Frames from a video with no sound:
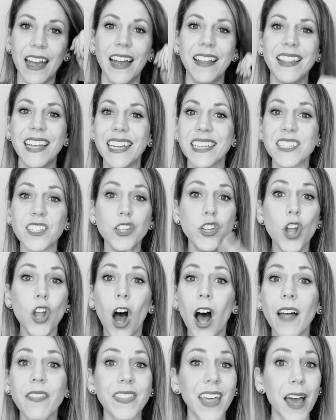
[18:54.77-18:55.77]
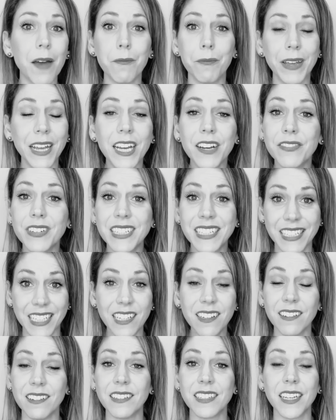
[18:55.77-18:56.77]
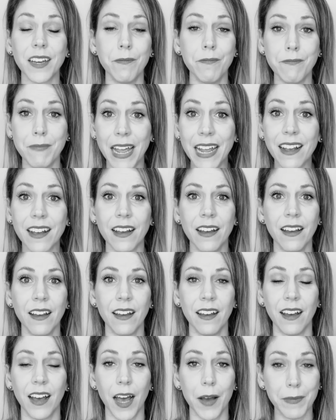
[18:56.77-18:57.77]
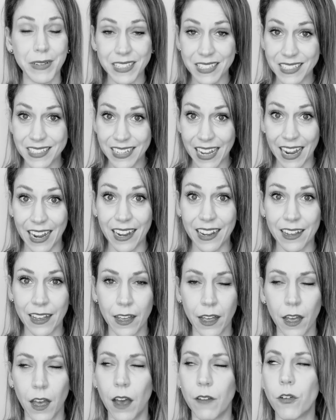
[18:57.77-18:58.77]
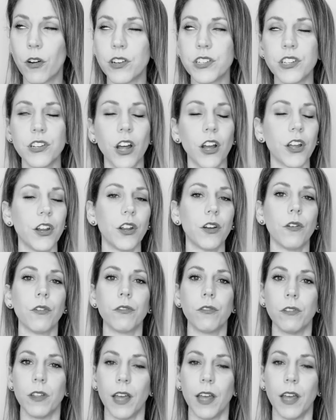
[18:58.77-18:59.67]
And then it's not that big of a deal to make a mistake. Of course, you're not going to go through